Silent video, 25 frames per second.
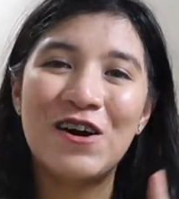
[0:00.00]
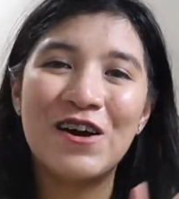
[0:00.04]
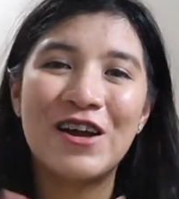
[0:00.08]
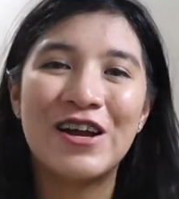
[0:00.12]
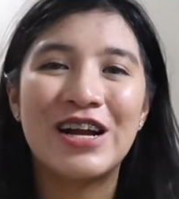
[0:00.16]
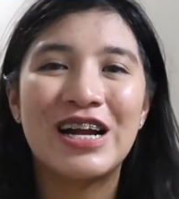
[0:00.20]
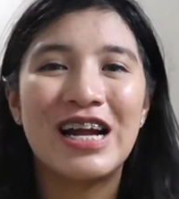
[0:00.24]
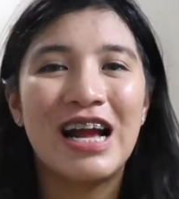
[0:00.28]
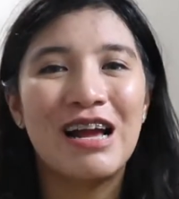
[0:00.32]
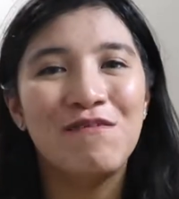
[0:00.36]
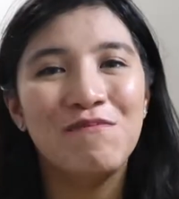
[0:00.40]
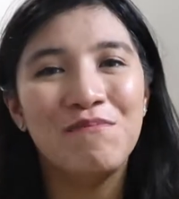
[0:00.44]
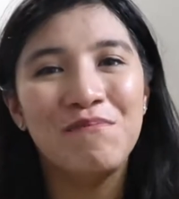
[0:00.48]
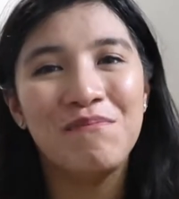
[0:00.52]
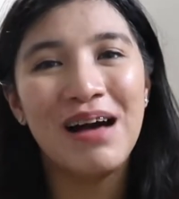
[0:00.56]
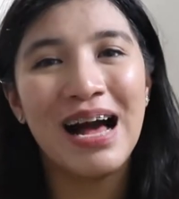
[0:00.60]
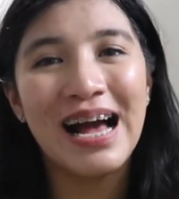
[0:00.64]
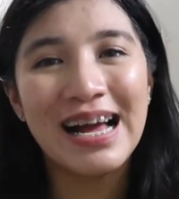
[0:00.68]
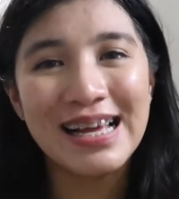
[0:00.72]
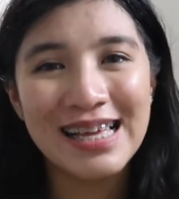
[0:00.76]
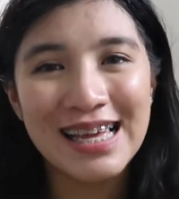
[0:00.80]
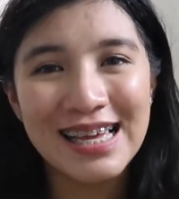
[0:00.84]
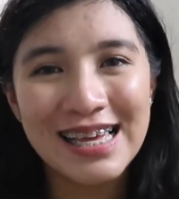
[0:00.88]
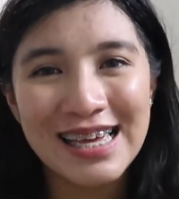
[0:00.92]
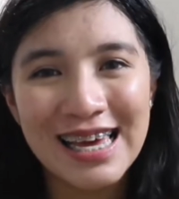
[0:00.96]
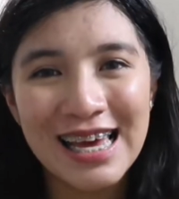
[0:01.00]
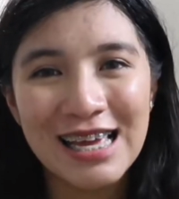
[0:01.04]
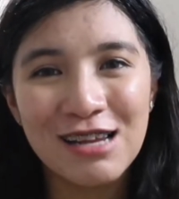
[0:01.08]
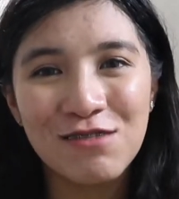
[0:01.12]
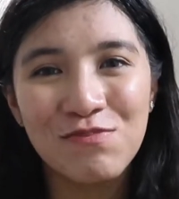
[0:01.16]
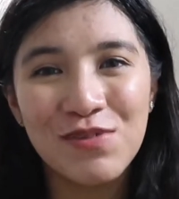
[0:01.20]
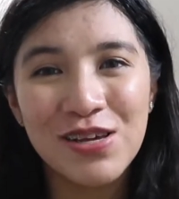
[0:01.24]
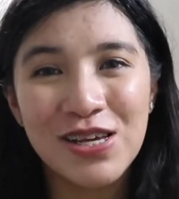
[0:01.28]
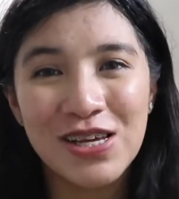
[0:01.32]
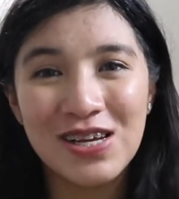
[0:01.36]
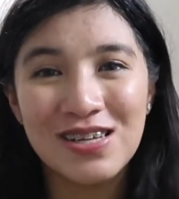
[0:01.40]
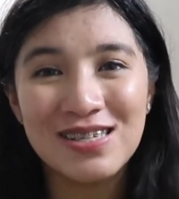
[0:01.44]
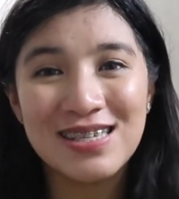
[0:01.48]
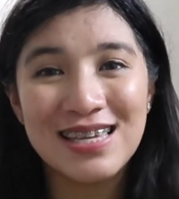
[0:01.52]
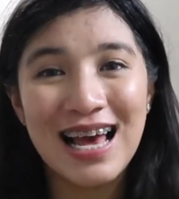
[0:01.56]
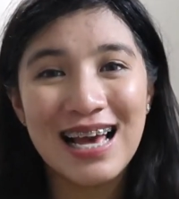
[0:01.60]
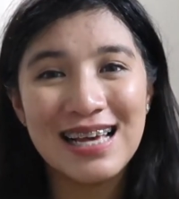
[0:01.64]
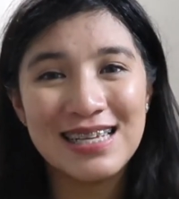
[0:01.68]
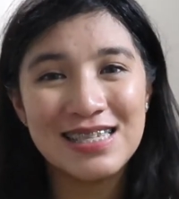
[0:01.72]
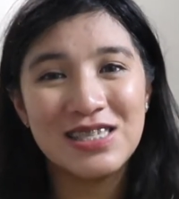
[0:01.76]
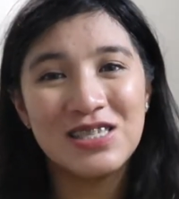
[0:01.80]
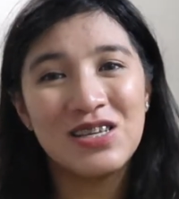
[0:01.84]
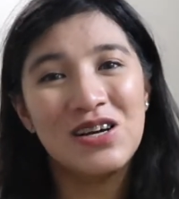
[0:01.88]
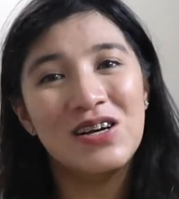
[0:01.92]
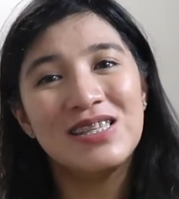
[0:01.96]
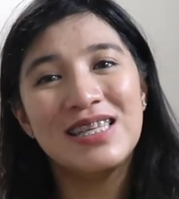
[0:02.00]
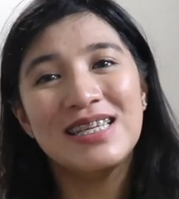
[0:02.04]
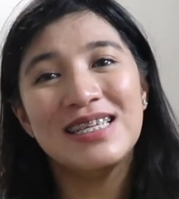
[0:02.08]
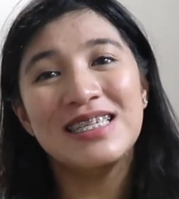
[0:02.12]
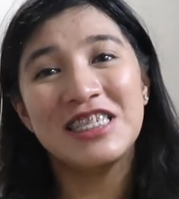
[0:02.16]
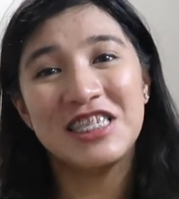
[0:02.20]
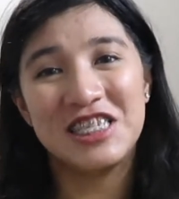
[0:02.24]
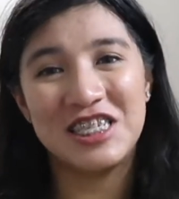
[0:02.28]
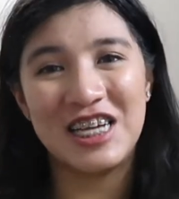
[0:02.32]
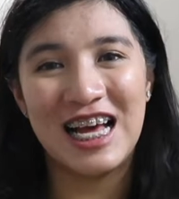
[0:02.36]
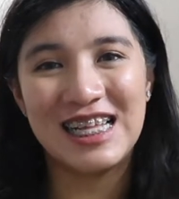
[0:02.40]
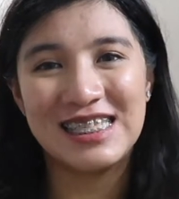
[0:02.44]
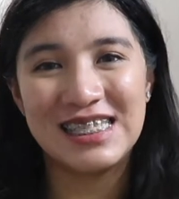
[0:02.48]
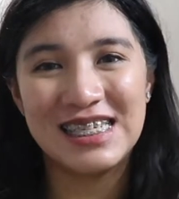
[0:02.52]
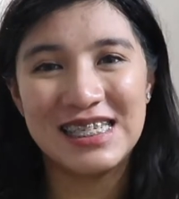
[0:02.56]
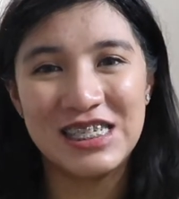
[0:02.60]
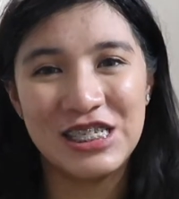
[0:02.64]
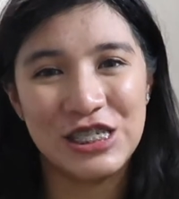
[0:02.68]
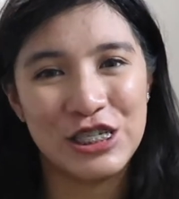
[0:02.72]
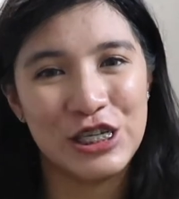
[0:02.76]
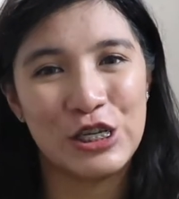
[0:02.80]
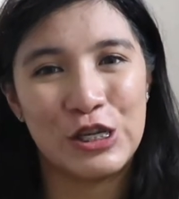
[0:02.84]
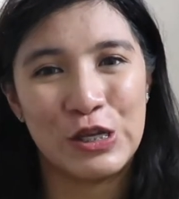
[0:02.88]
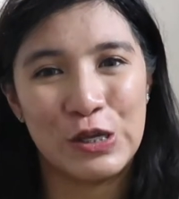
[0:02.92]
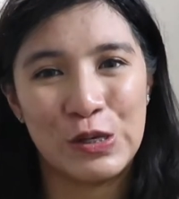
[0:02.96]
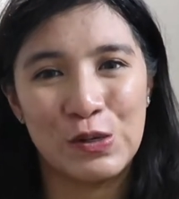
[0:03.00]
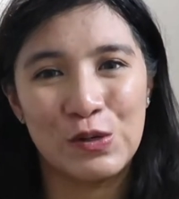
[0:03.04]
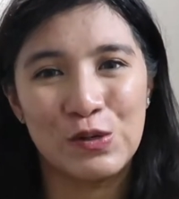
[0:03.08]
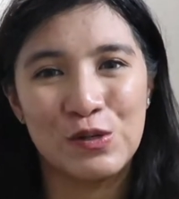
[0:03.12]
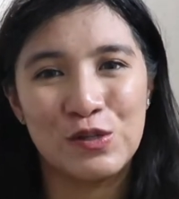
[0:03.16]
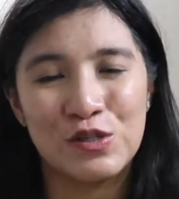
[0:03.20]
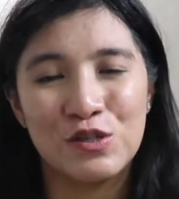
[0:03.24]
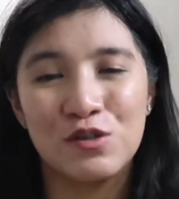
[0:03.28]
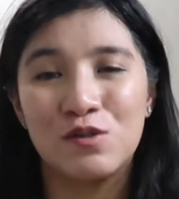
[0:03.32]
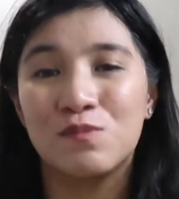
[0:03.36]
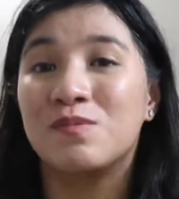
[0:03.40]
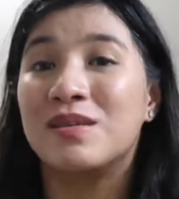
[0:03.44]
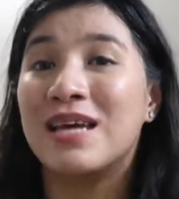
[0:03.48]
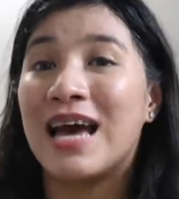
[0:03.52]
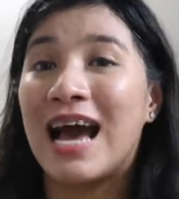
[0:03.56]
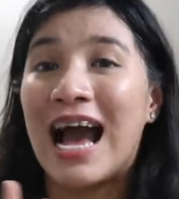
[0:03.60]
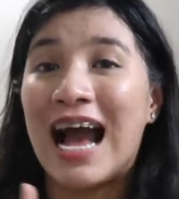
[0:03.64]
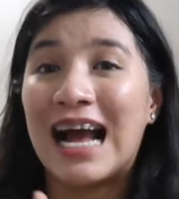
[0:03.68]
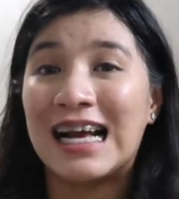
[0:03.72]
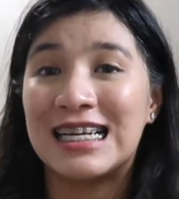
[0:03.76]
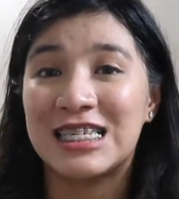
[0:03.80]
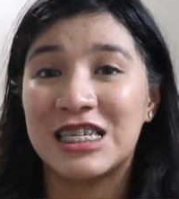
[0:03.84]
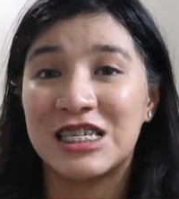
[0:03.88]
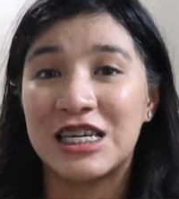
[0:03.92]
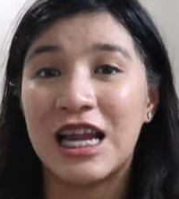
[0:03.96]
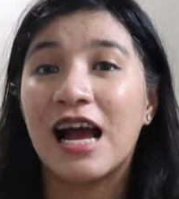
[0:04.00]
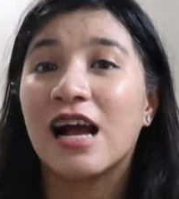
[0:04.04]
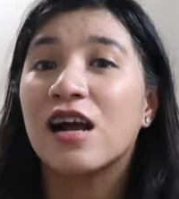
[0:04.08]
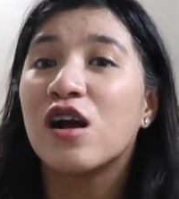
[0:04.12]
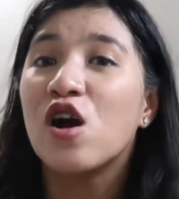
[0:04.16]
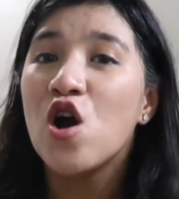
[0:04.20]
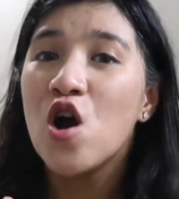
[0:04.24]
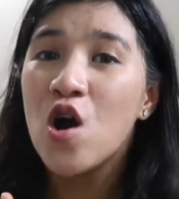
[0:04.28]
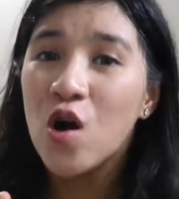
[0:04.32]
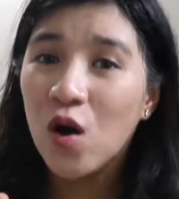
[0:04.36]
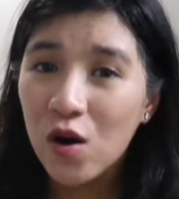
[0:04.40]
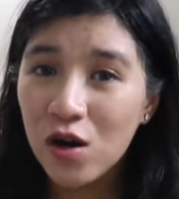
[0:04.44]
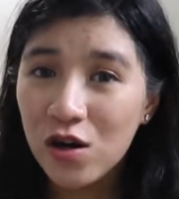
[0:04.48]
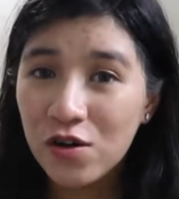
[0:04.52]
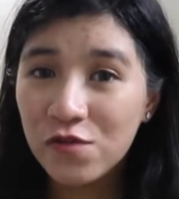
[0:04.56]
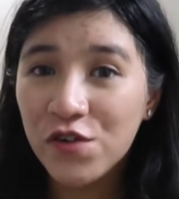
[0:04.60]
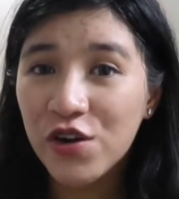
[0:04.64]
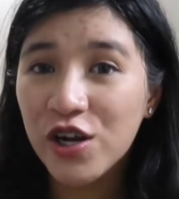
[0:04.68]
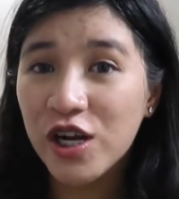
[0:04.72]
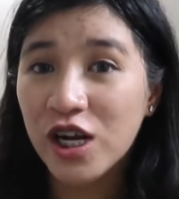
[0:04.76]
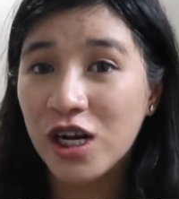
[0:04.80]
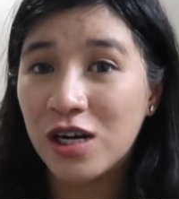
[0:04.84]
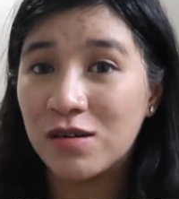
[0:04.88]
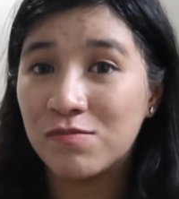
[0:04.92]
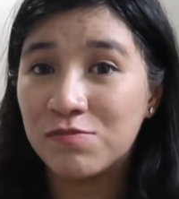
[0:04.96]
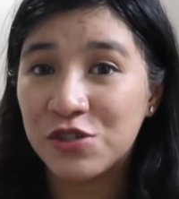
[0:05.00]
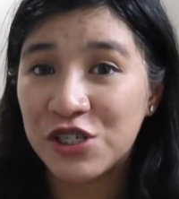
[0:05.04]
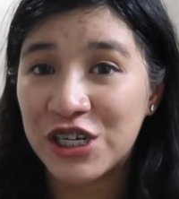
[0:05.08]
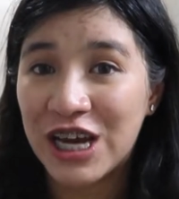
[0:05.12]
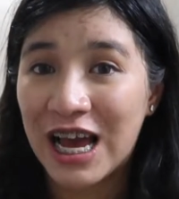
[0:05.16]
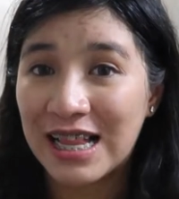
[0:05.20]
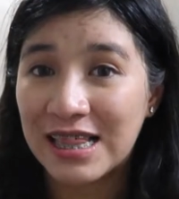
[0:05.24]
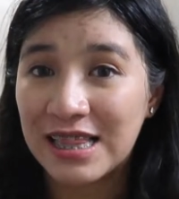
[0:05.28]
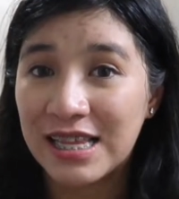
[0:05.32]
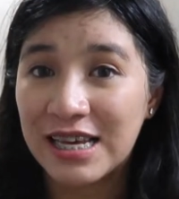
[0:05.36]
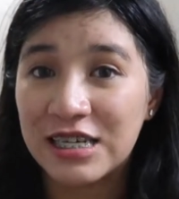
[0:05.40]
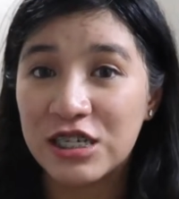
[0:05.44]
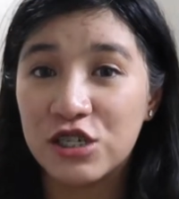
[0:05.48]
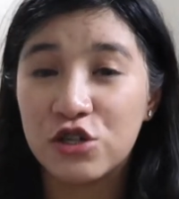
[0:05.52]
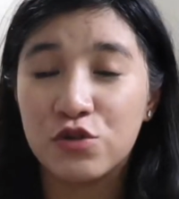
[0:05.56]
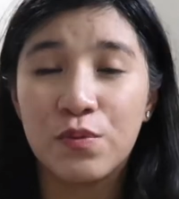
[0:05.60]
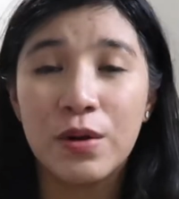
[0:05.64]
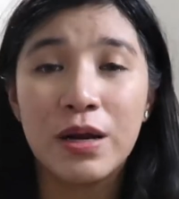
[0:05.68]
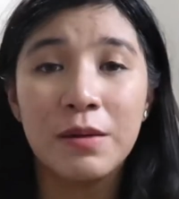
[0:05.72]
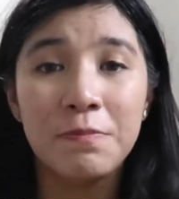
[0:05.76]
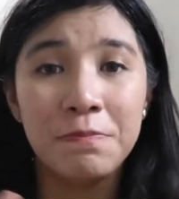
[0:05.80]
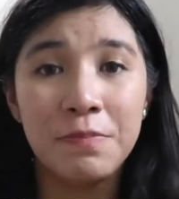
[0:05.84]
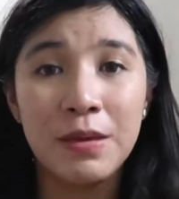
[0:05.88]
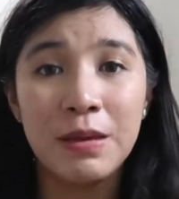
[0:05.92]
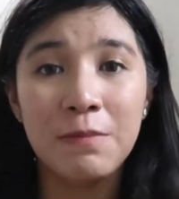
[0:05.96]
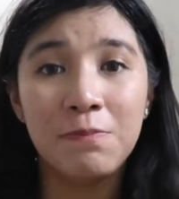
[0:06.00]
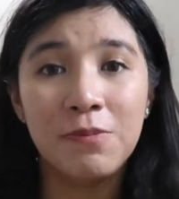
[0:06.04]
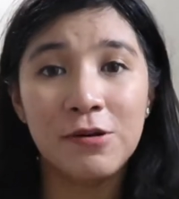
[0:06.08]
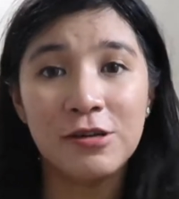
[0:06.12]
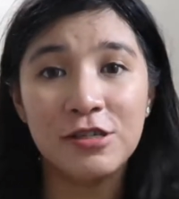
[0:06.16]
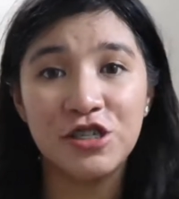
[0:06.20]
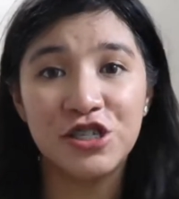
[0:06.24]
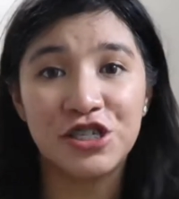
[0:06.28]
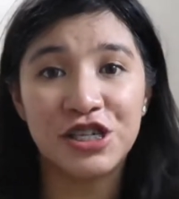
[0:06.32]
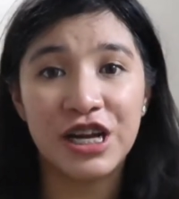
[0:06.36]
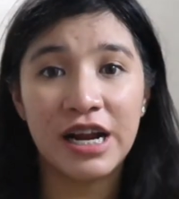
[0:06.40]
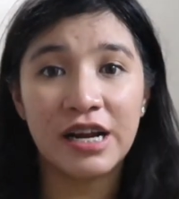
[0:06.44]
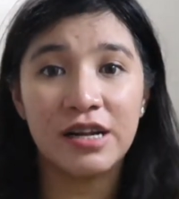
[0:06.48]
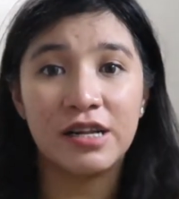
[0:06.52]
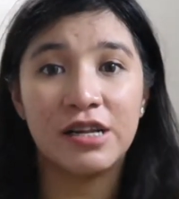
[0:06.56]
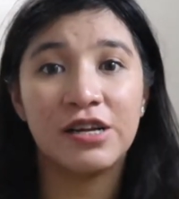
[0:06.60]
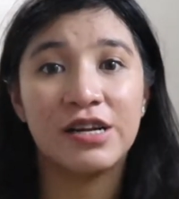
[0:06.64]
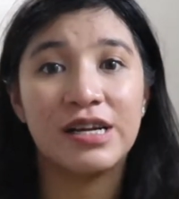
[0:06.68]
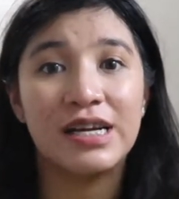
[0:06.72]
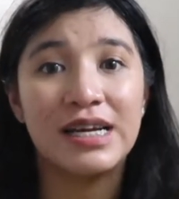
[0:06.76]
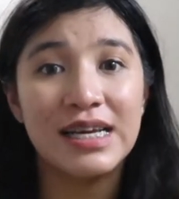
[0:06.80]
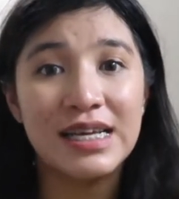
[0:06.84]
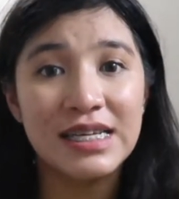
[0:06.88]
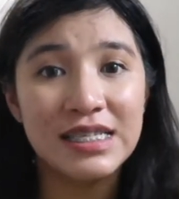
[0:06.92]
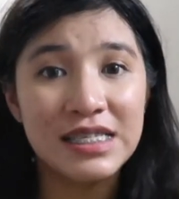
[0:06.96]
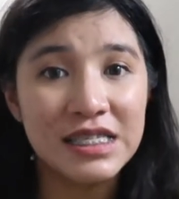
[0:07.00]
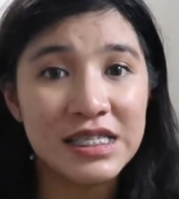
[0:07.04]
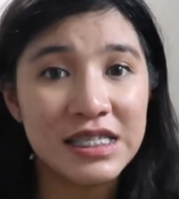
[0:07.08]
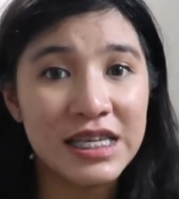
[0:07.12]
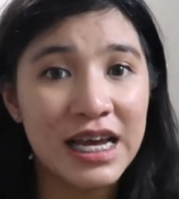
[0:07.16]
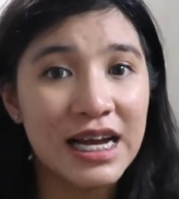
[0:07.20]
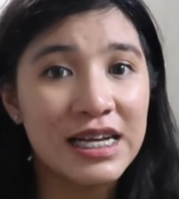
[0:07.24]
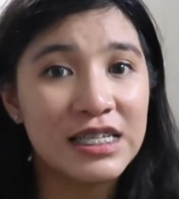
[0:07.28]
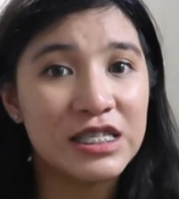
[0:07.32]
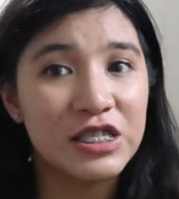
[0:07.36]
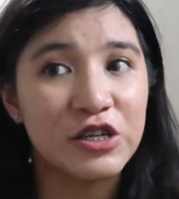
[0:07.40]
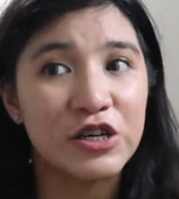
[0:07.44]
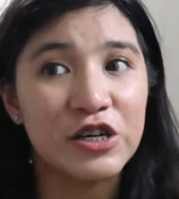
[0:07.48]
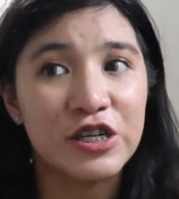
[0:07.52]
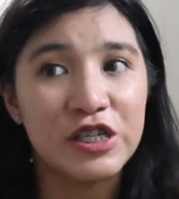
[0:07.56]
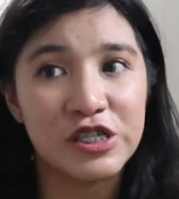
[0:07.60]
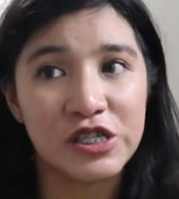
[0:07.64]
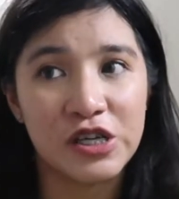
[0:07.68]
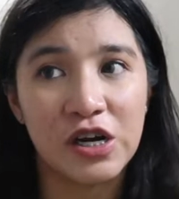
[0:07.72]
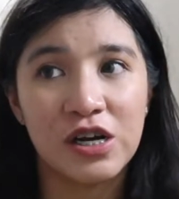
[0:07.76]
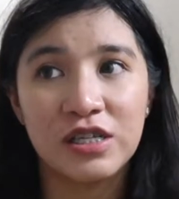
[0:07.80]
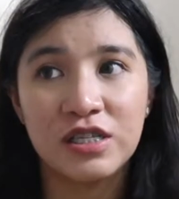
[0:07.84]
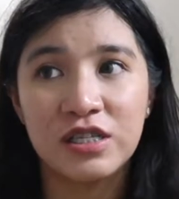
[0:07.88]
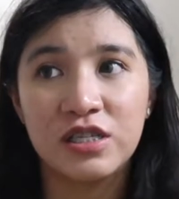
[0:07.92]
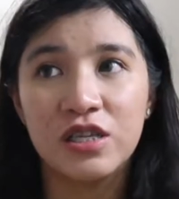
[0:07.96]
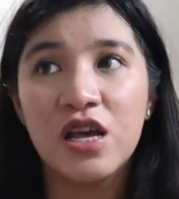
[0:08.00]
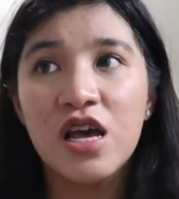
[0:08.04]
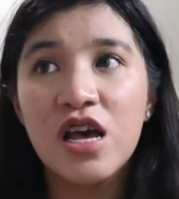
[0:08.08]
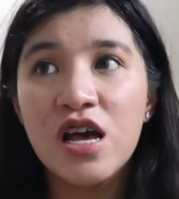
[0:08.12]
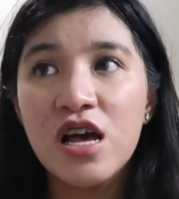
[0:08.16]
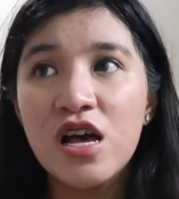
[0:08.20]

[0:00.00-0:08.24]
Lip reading: here. I'm back again because I saw this challenge in YouTube, the hashtag Overcome Challenge, where people share their insights or thoughts